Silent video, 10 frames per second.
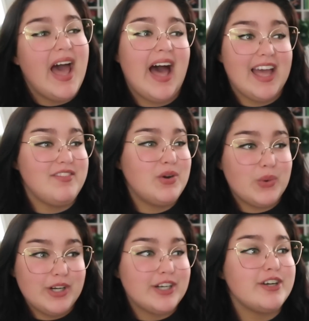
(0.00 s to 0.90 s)
I even
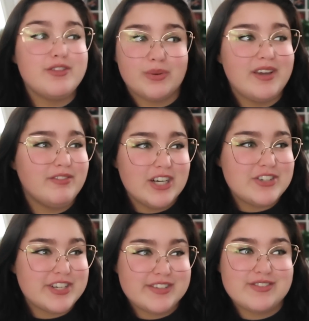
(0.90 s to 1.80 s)
ordered 3
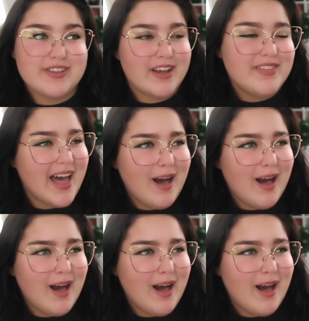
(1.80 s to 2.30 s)
versions of the